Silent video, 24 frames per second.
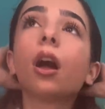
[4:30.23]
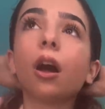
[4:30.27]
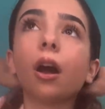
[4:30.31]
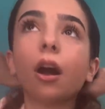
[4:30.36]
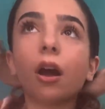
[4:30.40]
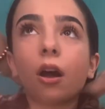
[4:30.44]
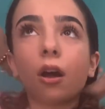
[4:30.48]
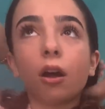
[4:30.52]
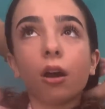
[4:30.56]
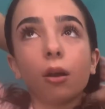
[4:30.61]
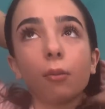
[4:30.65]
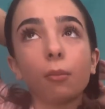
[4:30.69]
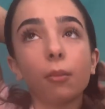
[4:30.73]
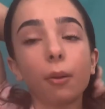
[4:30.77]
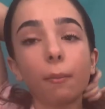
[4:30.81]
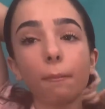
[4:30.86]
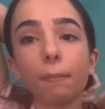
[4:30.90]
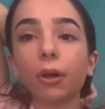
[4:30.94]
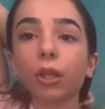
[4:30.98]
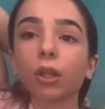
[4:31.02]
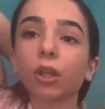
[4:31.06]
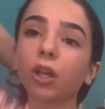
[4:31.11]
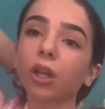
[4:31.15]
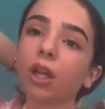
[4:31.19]

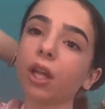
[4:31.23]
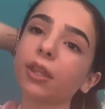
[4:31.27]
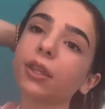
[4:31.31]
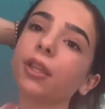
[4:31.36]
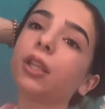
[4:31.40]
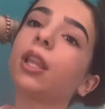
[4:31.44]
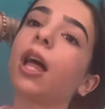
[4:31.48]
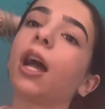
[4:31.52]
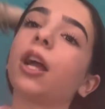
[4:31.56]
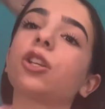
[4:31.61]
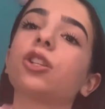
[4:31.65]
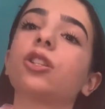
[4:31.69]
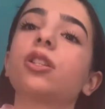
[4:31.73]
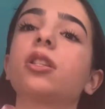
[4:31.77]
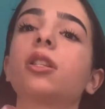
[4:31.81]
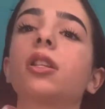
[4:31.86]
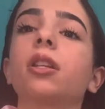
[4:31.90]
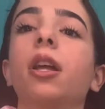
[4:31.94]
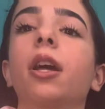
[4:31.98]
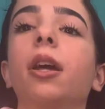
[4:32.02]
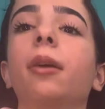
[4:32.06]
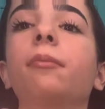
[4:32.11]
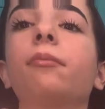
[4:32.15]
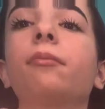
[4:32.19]
But look at the lashes
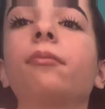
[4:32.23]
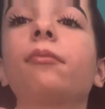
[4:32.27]
today.